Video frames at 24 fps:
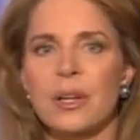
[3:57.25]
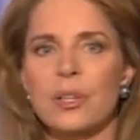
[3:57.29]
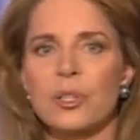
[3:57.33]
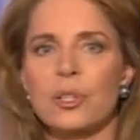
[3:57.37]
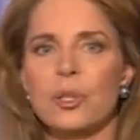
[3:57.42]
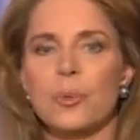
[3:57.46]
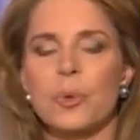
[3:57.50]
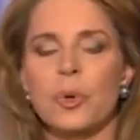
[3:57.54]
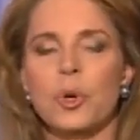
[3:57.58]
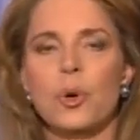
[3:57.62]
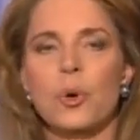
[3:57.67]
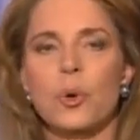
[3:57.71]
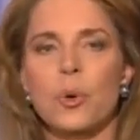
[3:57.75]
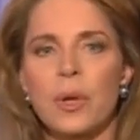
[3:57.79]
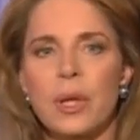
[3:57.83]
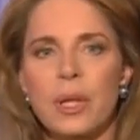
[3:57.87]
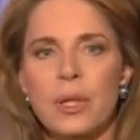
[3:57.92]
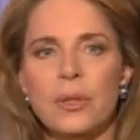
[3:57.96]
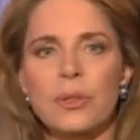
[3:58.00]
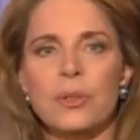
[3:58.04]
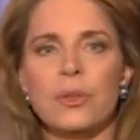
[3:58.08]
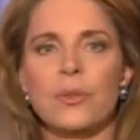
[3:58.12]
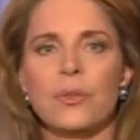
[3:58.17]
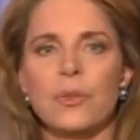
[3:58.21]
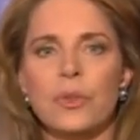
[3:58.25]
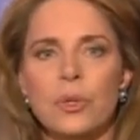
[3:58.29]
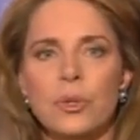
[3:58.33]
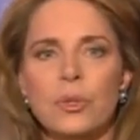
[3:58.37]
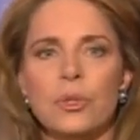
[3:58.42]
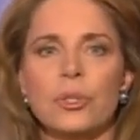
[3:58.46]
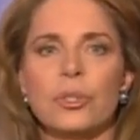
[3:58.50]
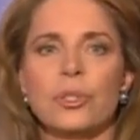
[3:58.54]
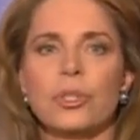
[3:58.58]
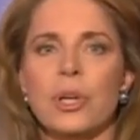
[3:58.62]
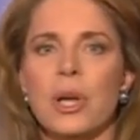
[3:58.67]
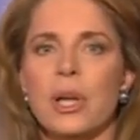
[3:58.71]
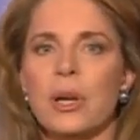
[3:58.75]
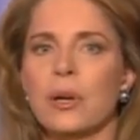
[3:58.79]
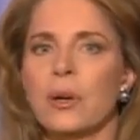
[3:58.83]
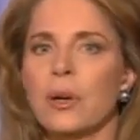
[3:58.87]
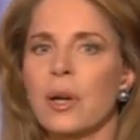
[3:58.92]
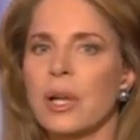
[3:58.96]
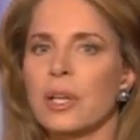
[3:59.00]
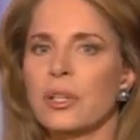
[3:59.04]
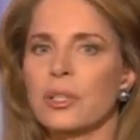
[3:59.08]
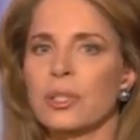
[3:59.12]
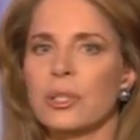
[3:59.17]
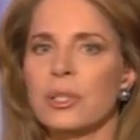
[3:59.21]
to bequeath to future
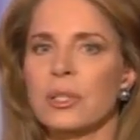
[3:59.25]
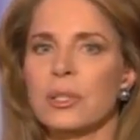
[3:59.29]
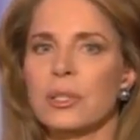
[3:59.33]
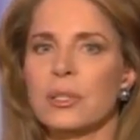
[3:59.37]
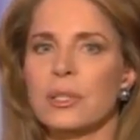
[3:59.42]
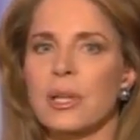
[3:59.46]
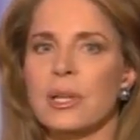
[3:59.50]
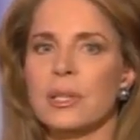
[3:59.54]
generations a